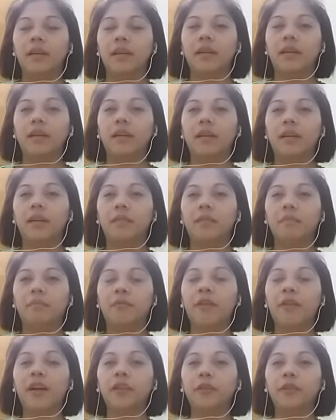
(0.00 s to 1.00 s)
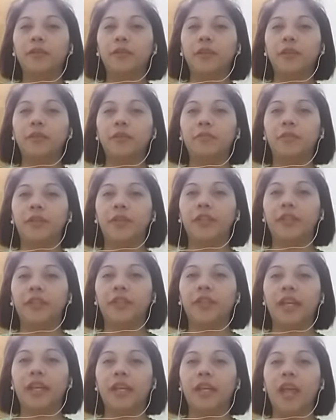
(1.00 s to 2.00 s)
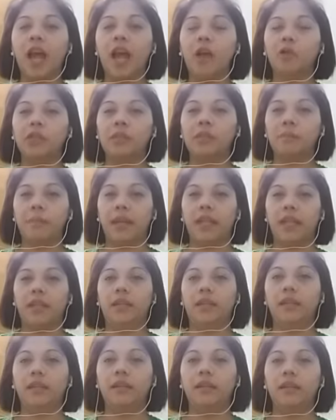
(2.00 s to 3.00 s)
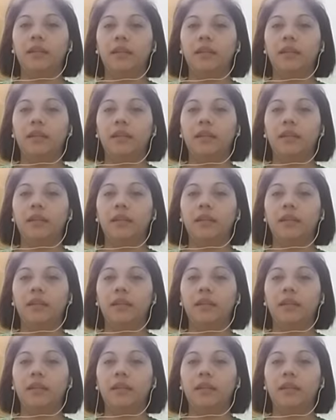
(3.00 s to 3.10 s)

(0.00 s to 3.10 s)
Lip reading: Factory worker and housemaid.